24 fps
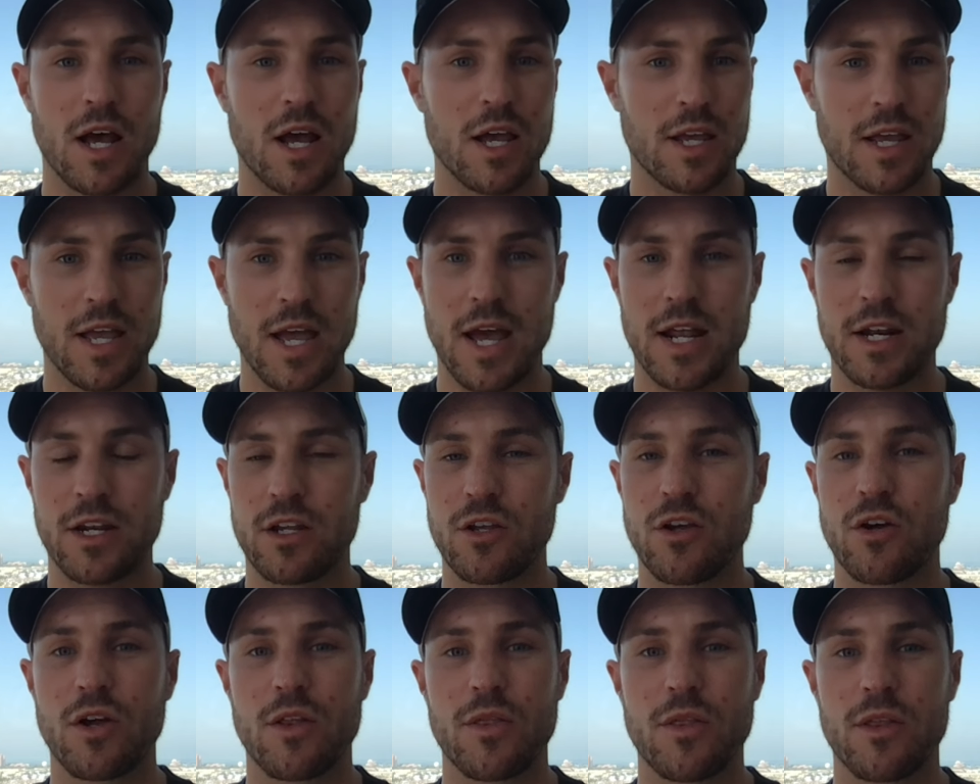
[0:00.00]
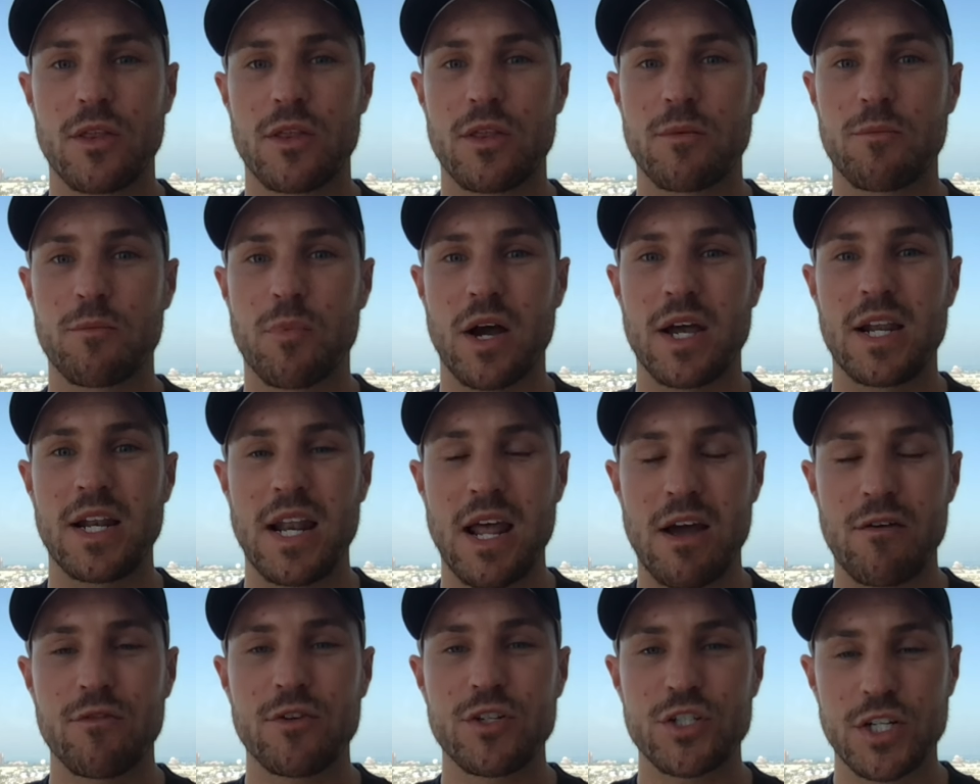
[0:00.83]
again, you're by
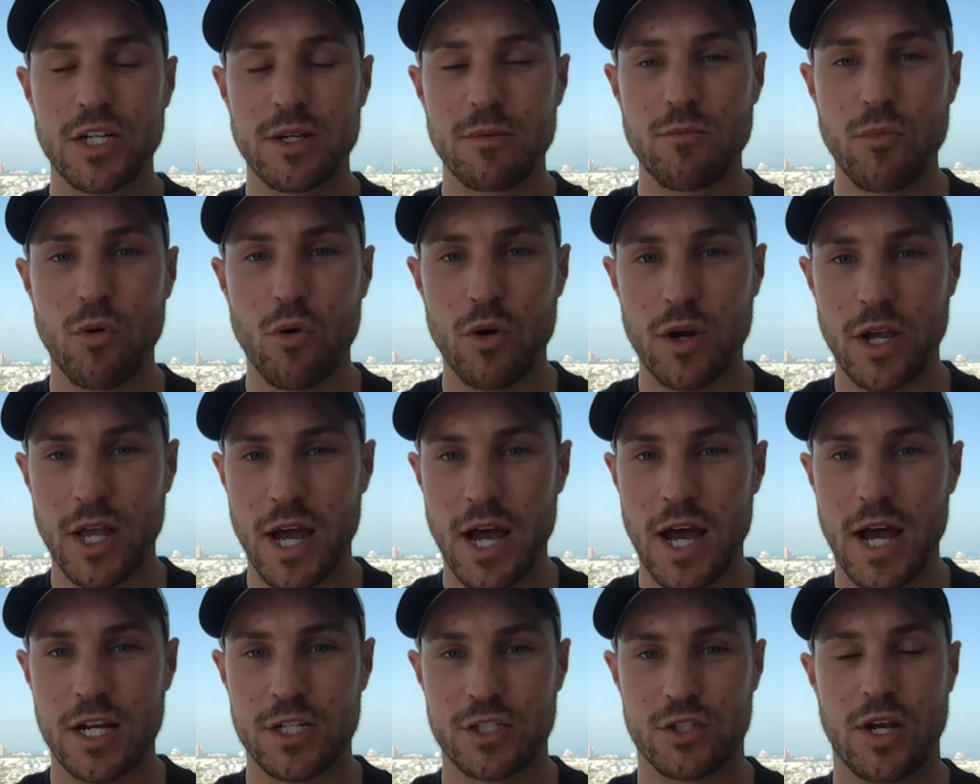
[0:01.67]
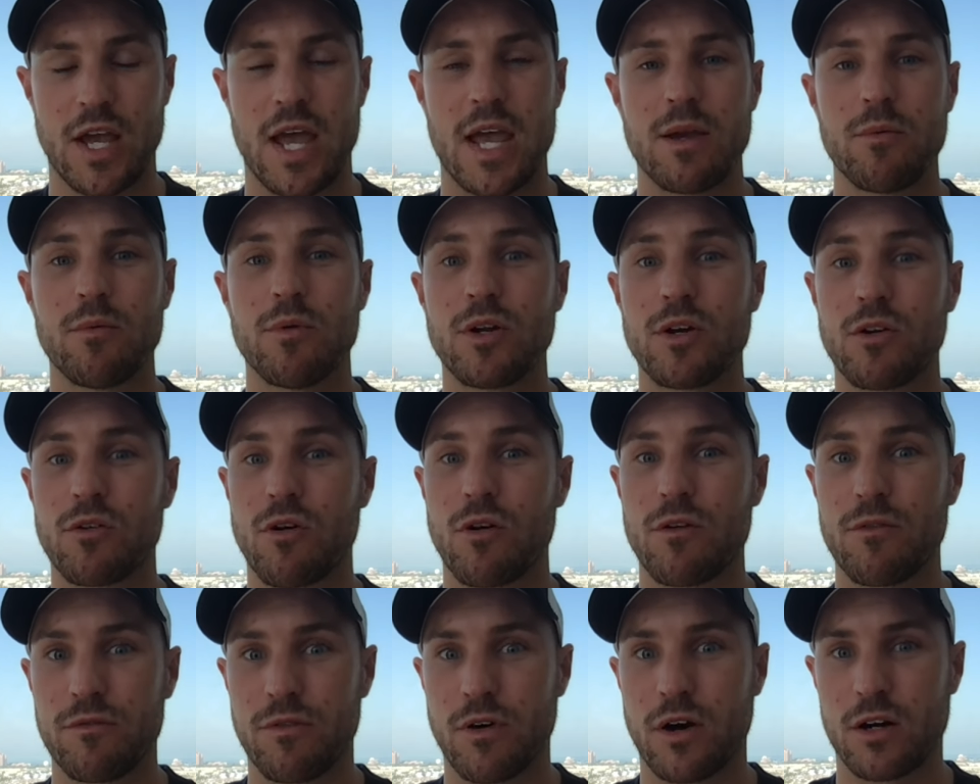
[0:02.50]
leveraging more cash, you're able to
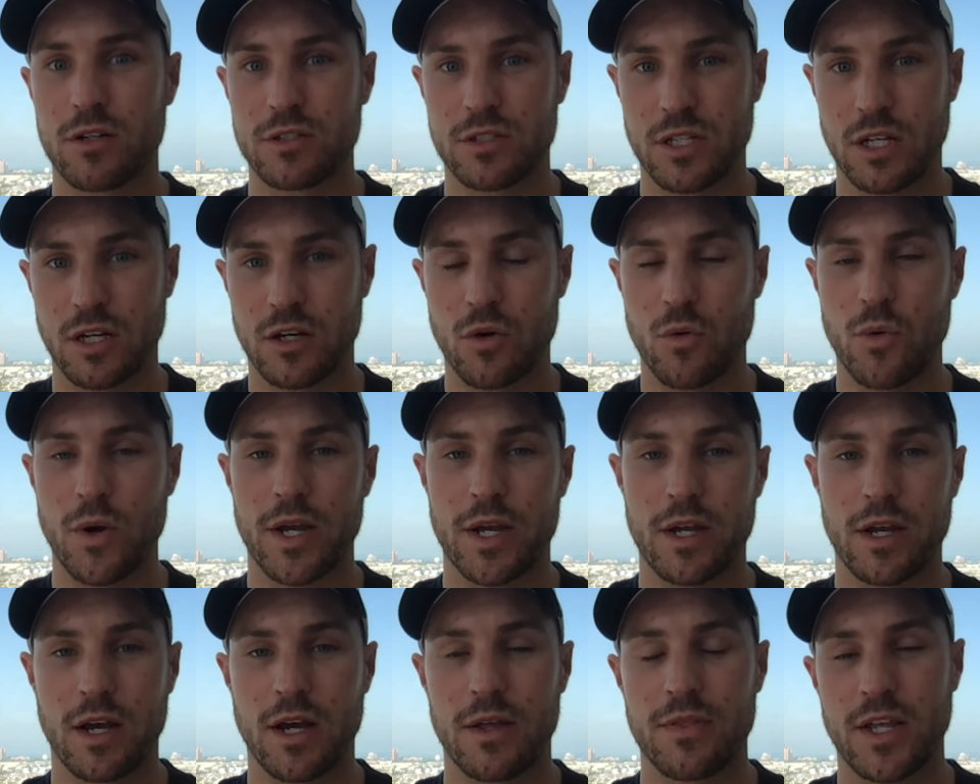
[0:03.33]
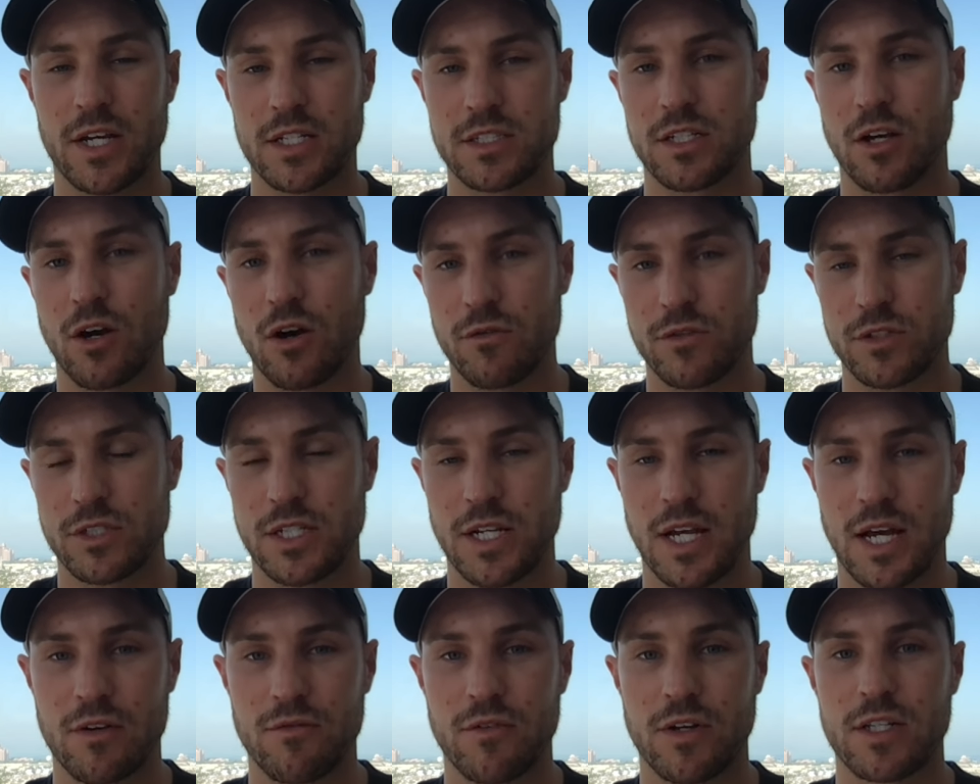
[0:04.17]
grow faster, quicker, and that's
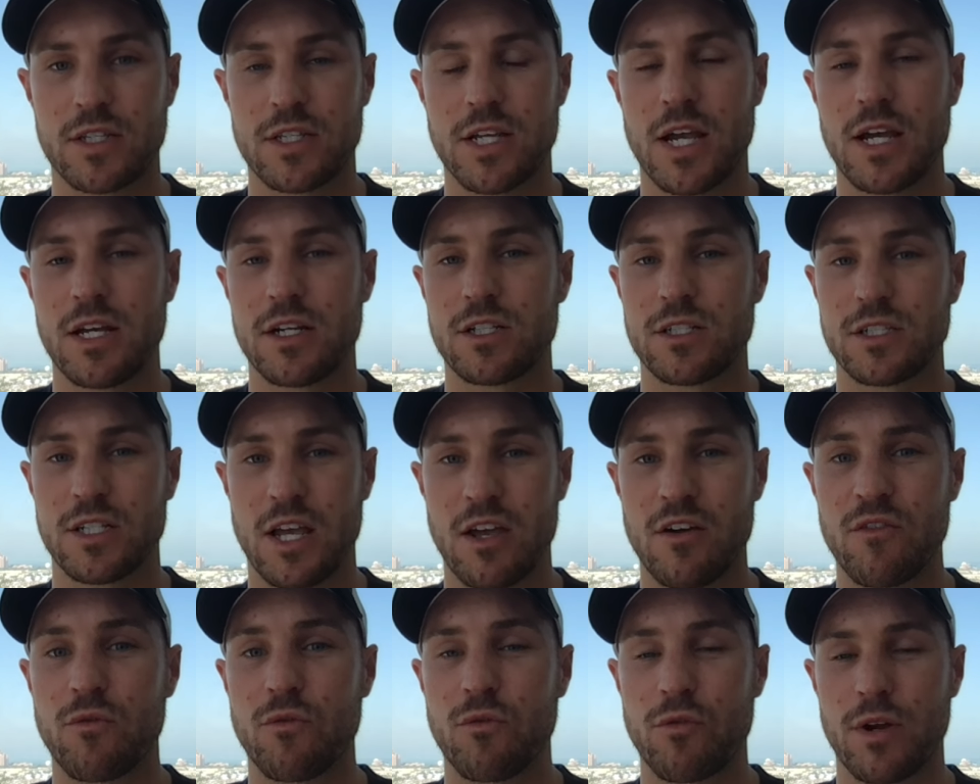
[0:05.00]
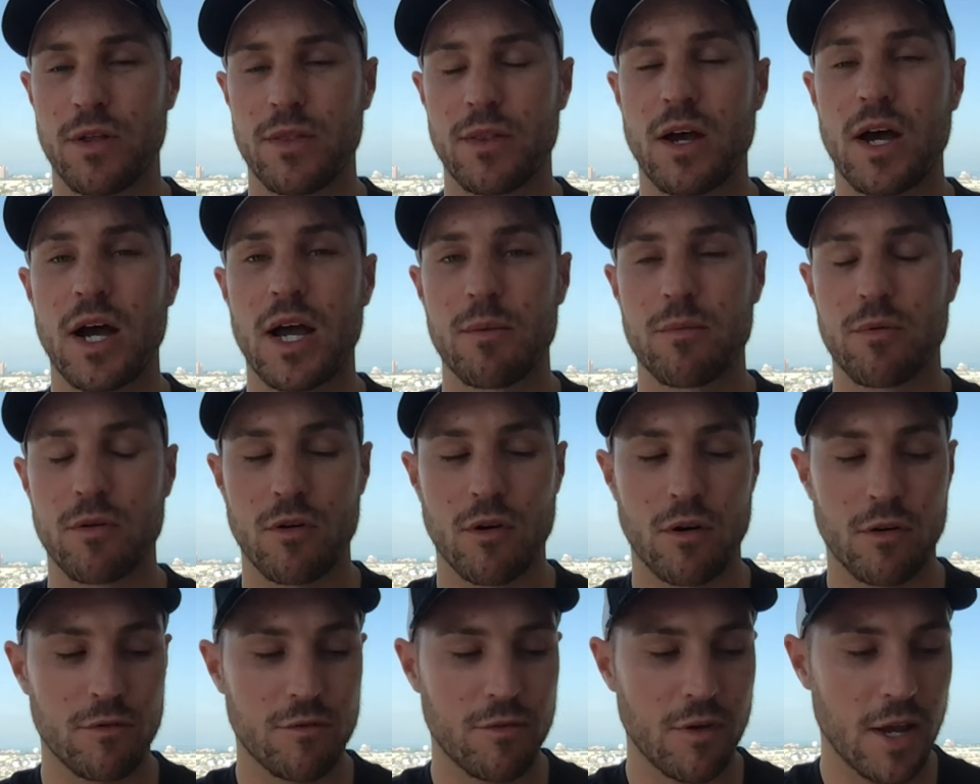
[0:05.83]
obviously advantageous if we're in the
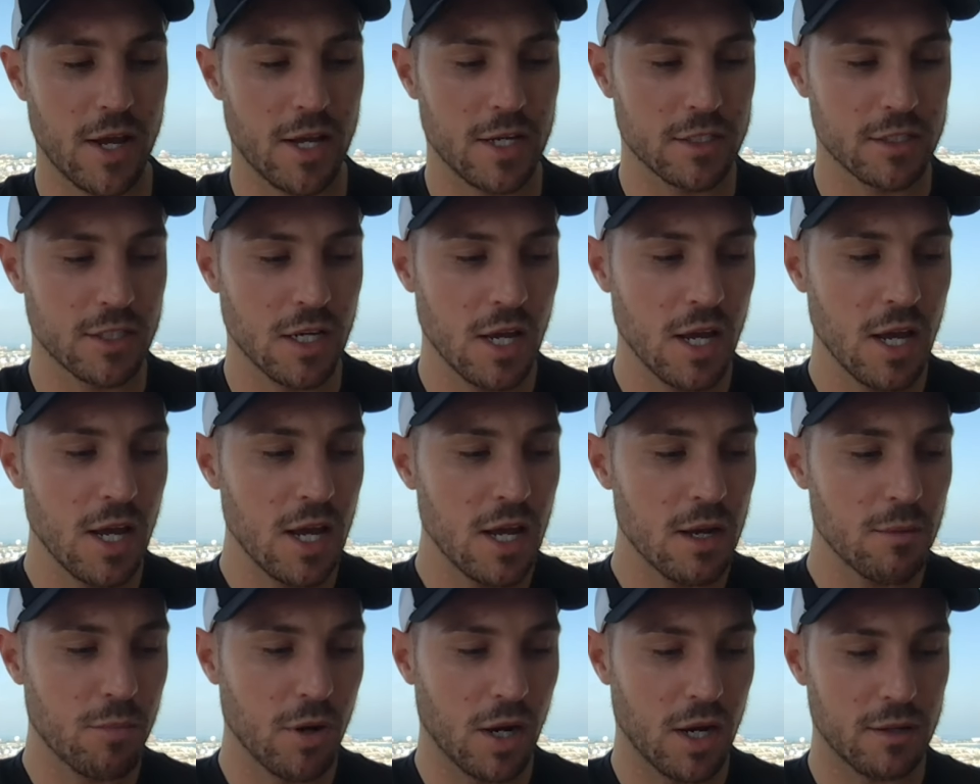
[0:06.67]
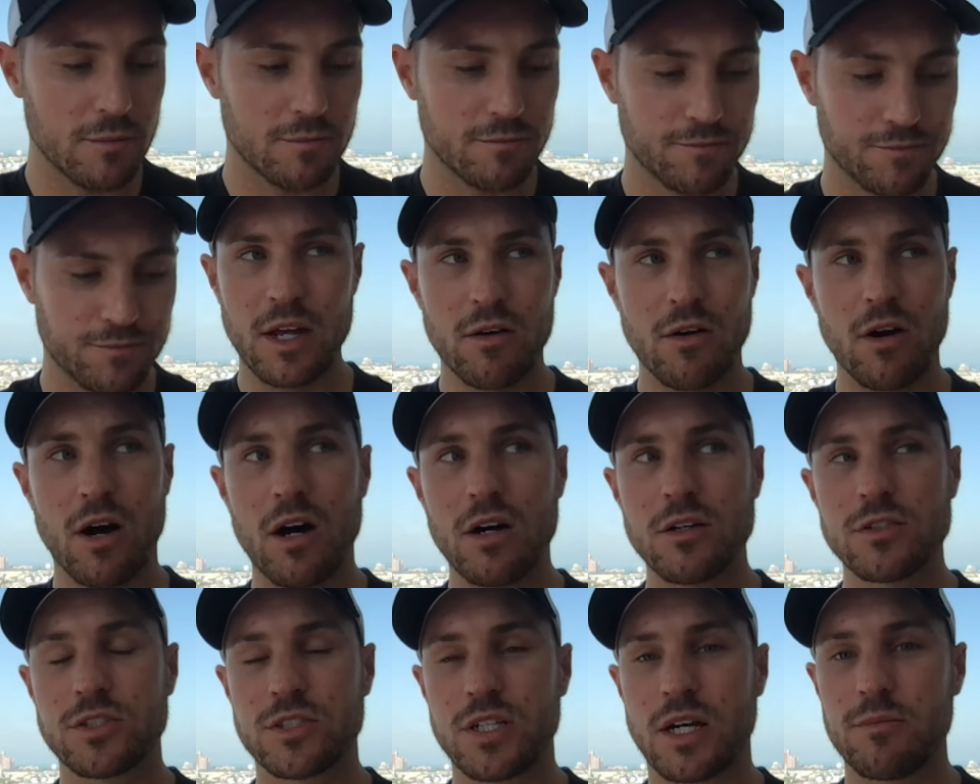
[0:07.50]
hypergrowth phase. But there
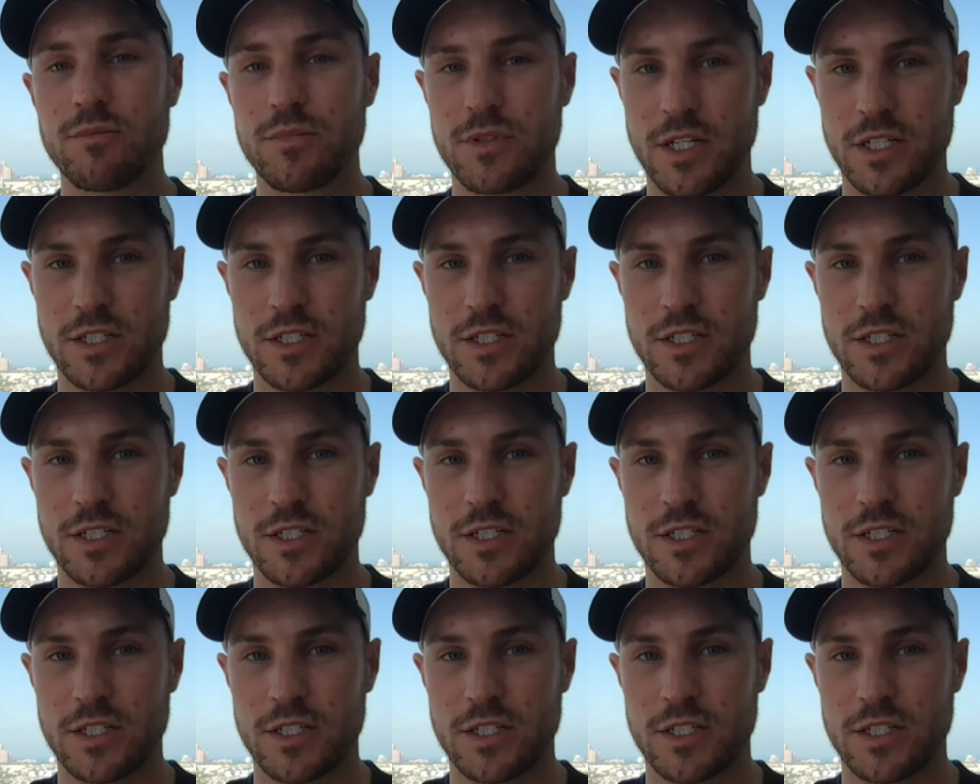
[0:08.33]
are some